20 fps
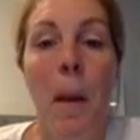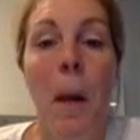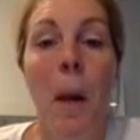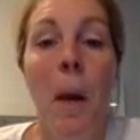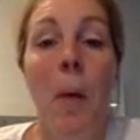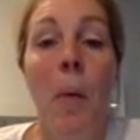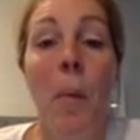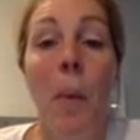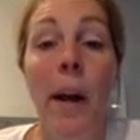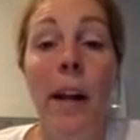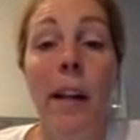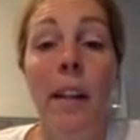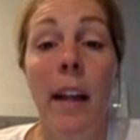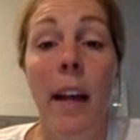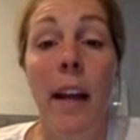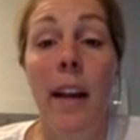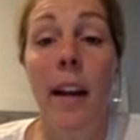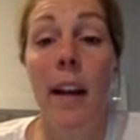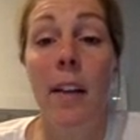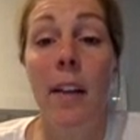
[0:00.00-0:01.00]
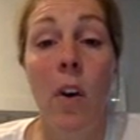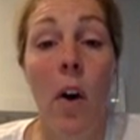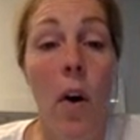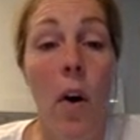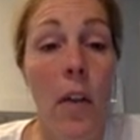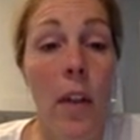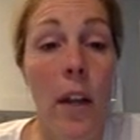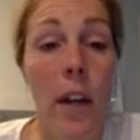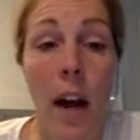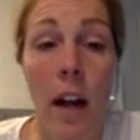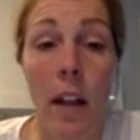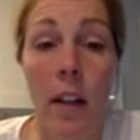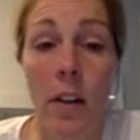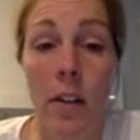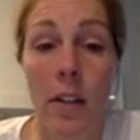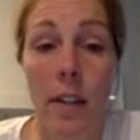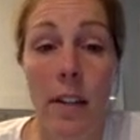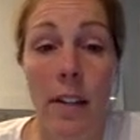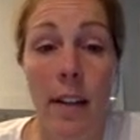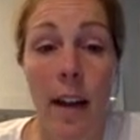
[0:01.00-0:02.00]
White light has all the
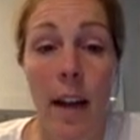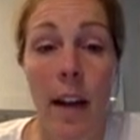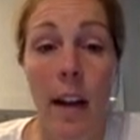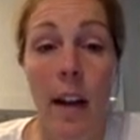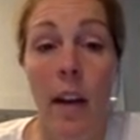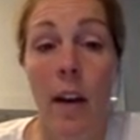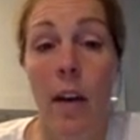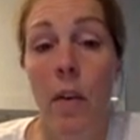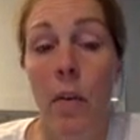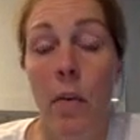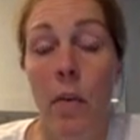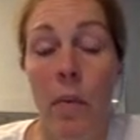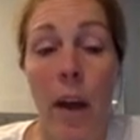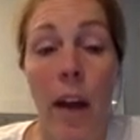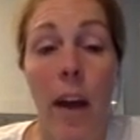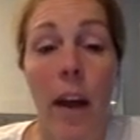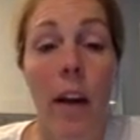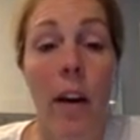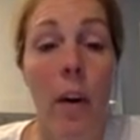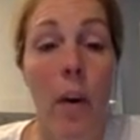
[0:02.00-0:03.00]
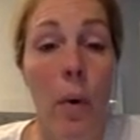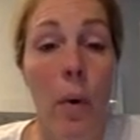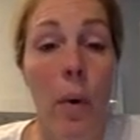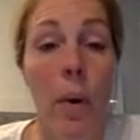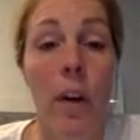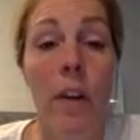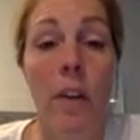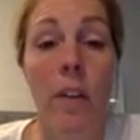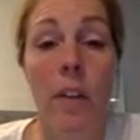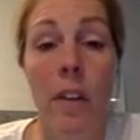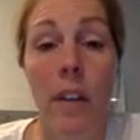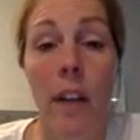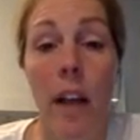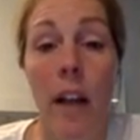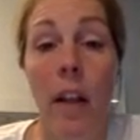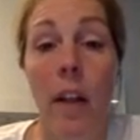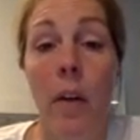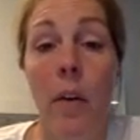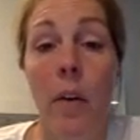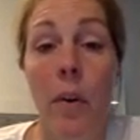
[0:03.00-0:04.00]
colors inside it: red, orange,
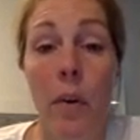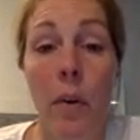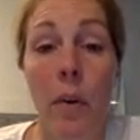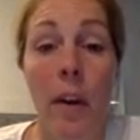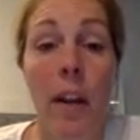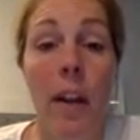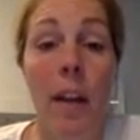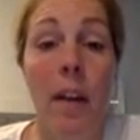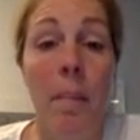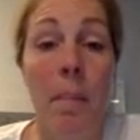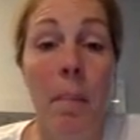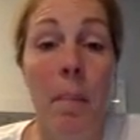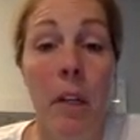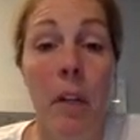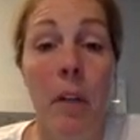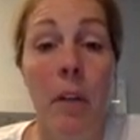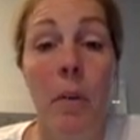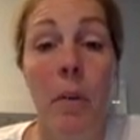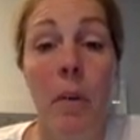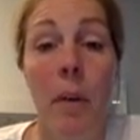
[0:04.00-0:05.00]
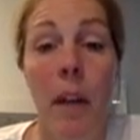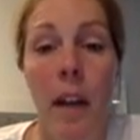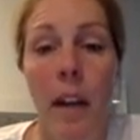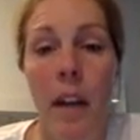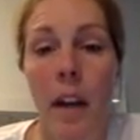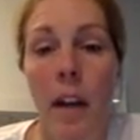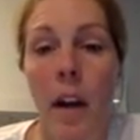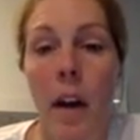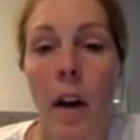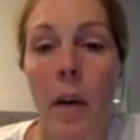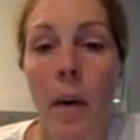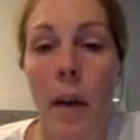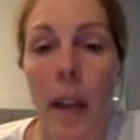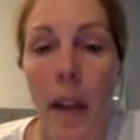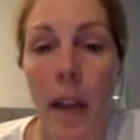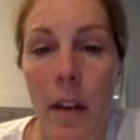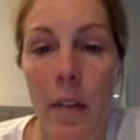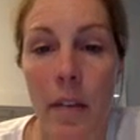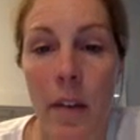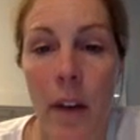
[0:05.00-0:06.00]
yellow, green, blue, indigo,
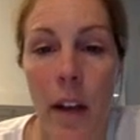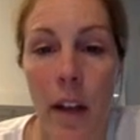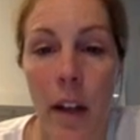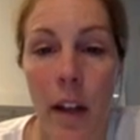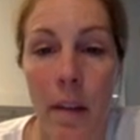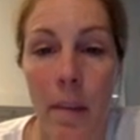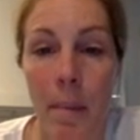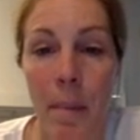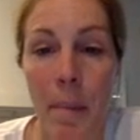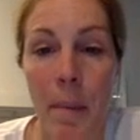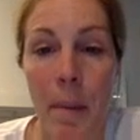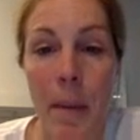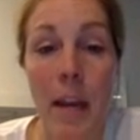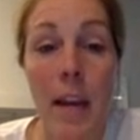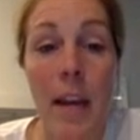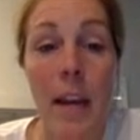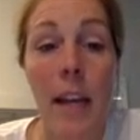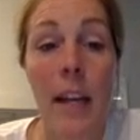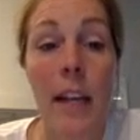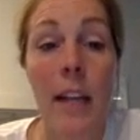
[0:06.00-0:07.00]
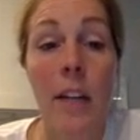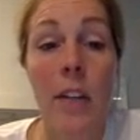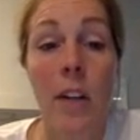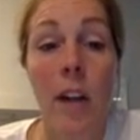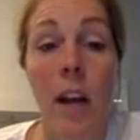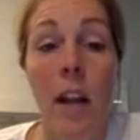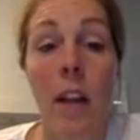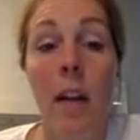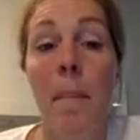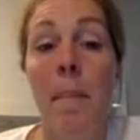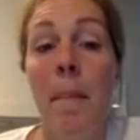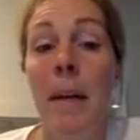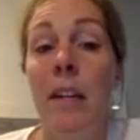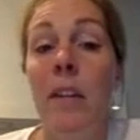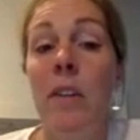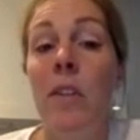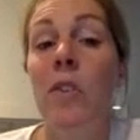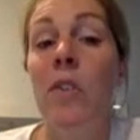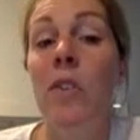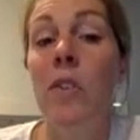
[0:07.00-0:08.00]
and violet. Each color
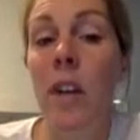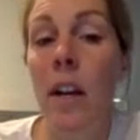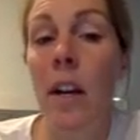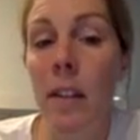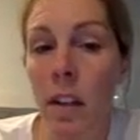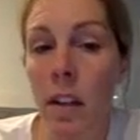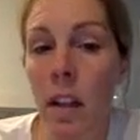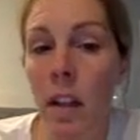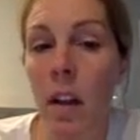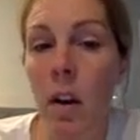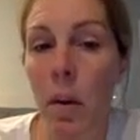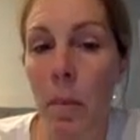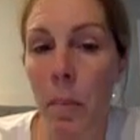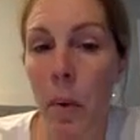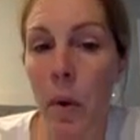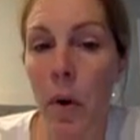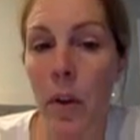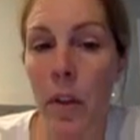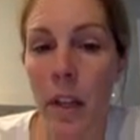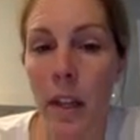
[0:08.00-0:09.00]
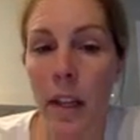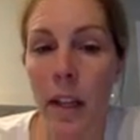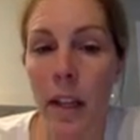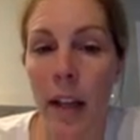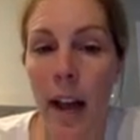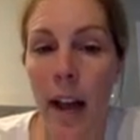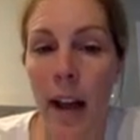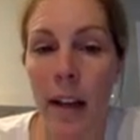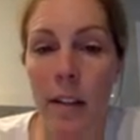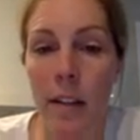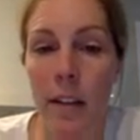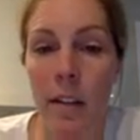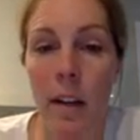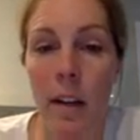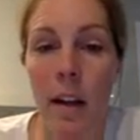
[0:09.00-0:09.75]
bends just a little more than the last.